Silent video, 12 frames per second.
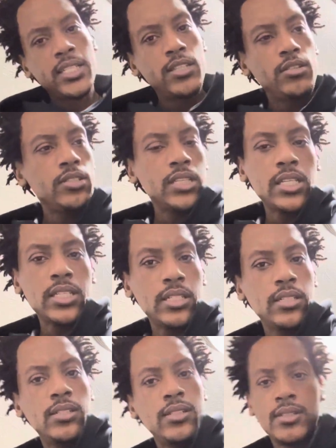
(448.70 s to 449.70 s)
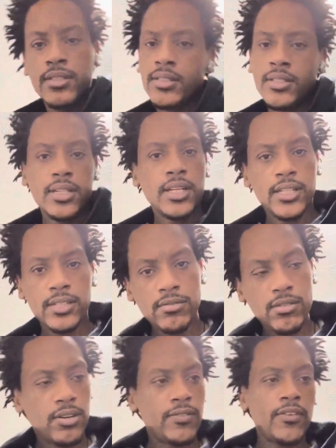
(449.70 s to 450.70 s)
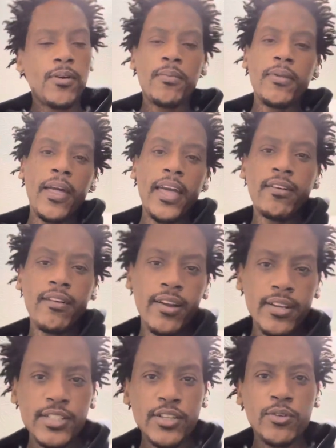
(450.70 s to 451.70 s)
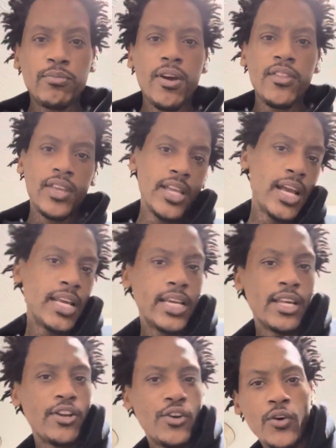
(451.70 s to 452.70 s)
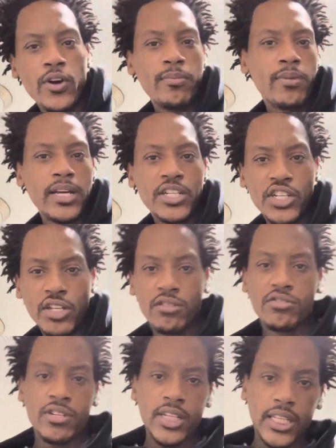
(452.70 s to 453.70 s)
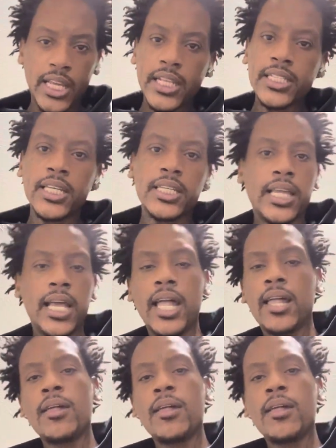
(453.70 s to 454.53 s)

little sister, and, for me, hanging around his little brother. He got to get annoyed by children and things like that.